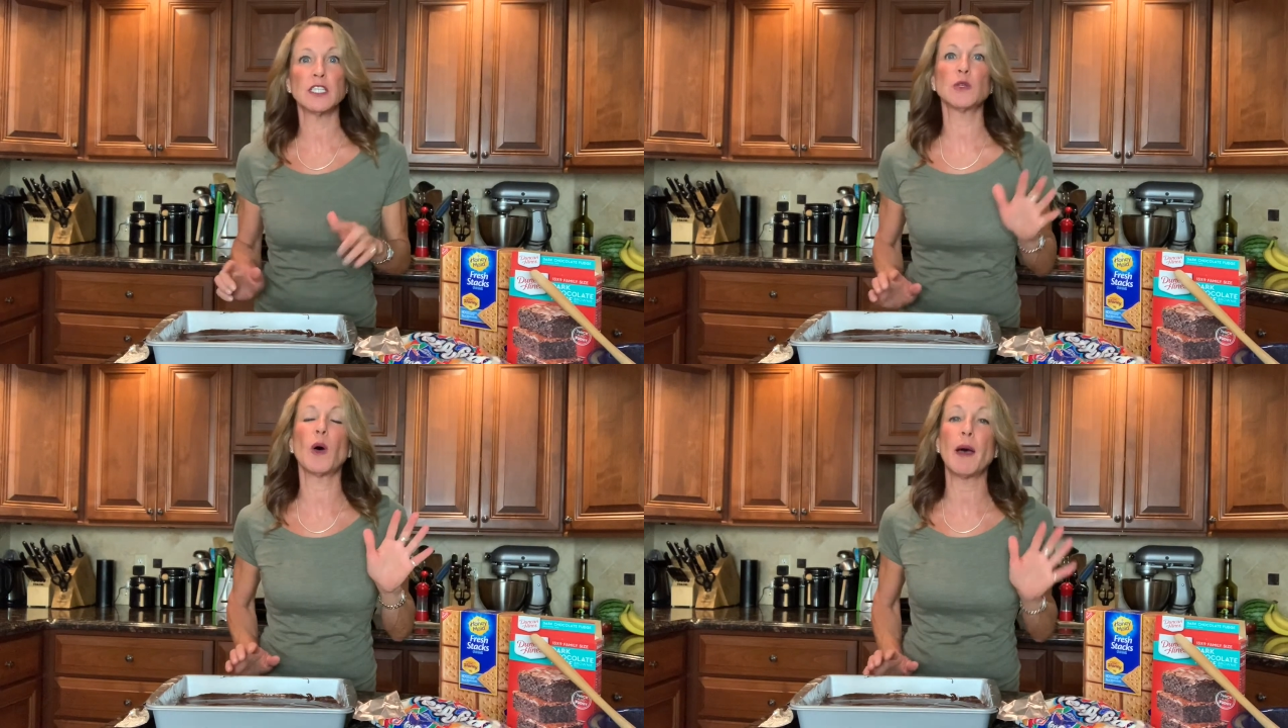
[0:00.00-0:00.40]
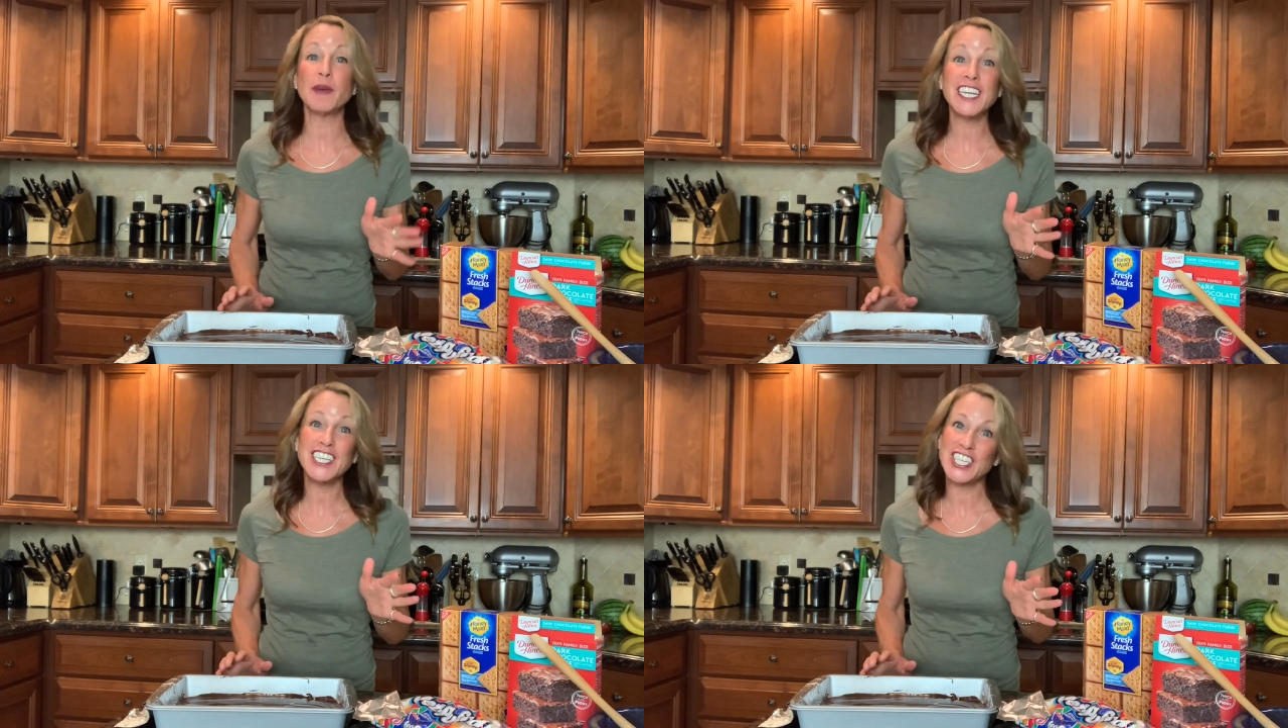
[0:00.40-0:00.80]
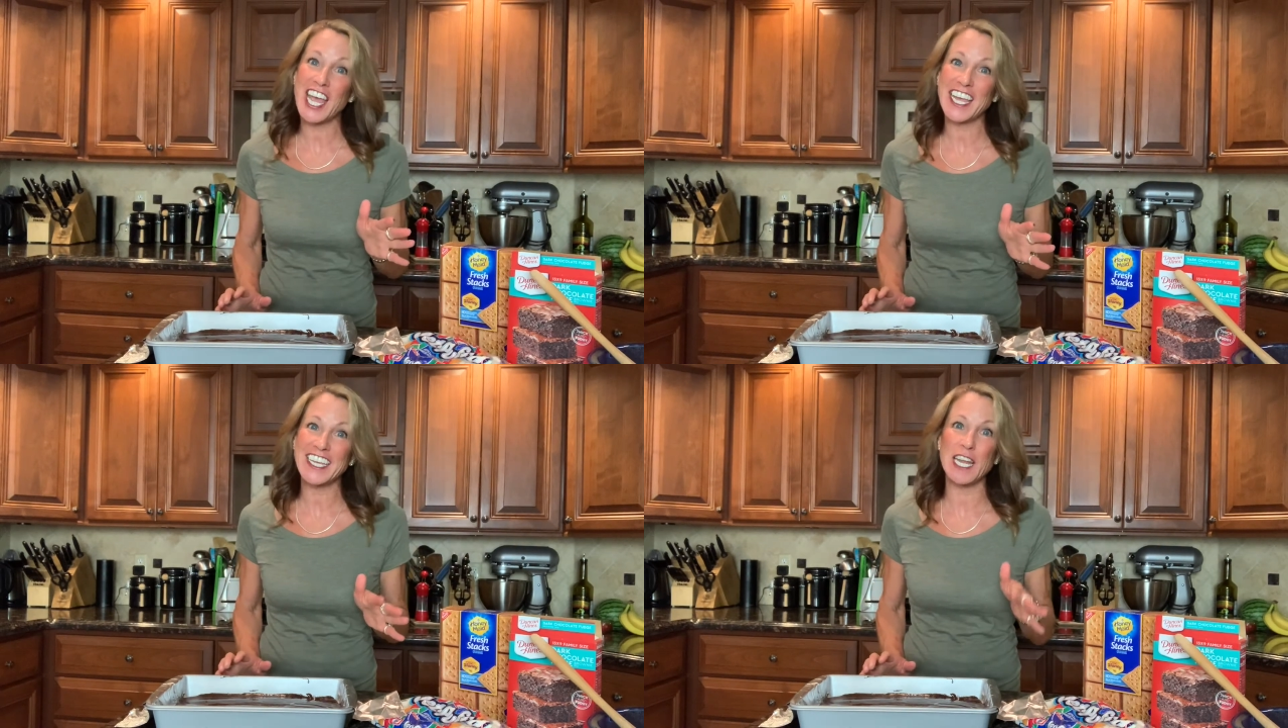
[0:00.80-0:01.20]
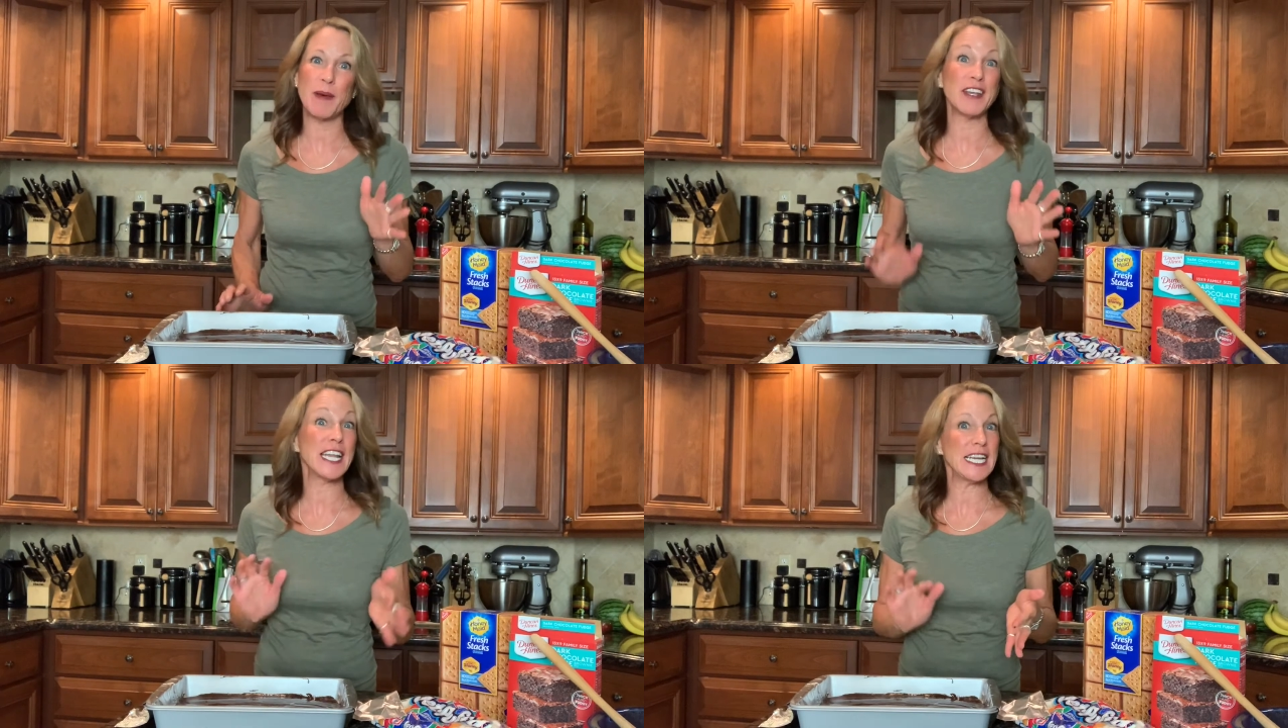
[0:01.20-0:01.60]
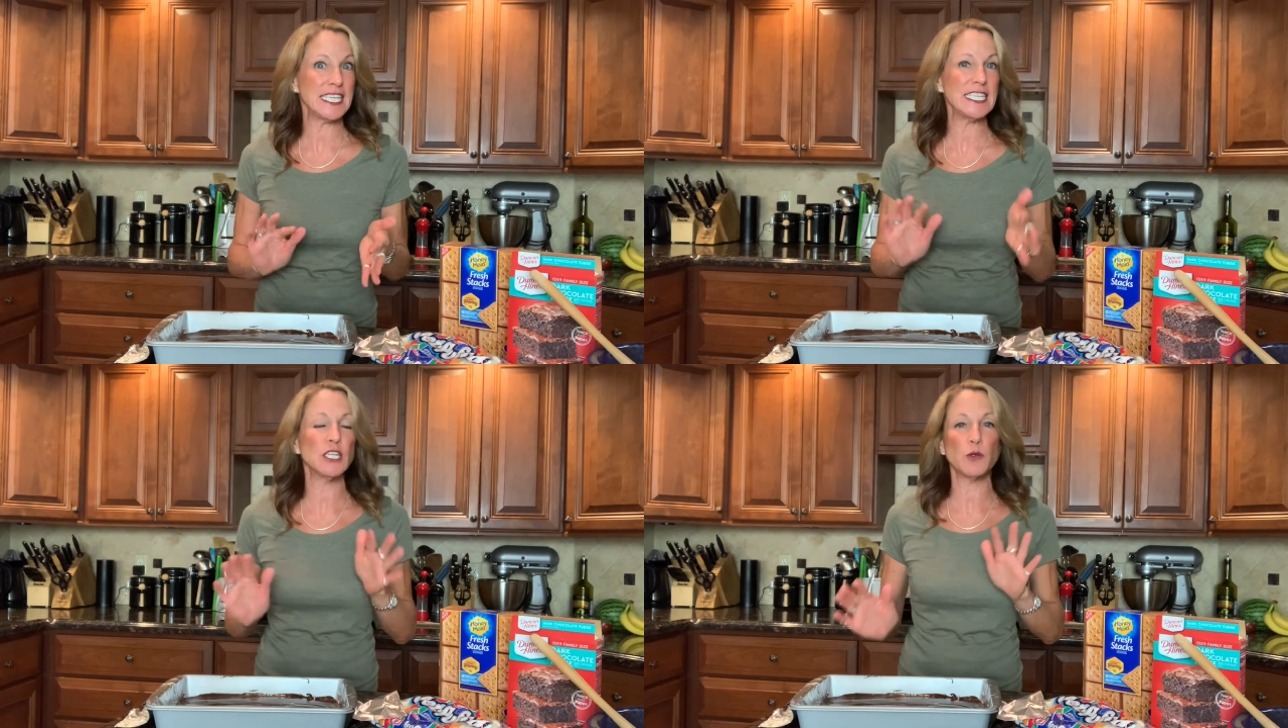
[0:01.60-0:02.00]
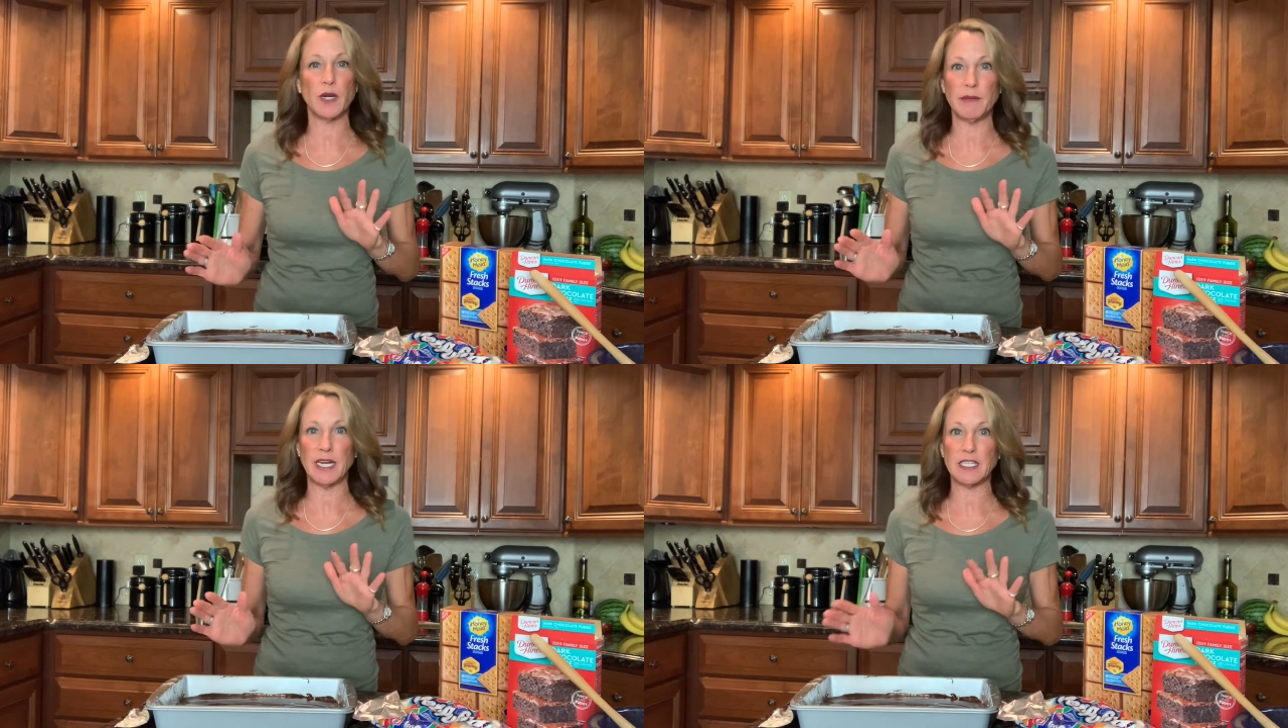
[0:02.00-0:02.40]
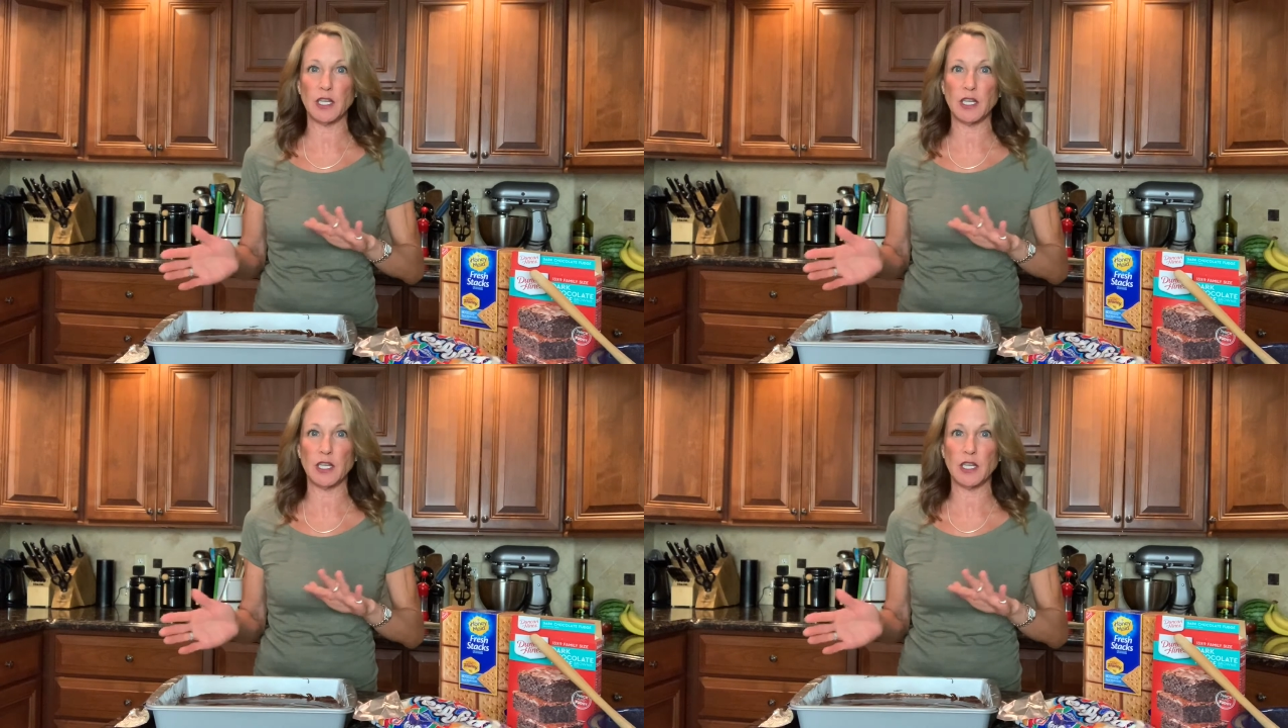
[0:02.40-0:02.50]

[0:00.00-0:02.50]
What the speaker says: so I'm gonna check at about 19 to 20 minutes.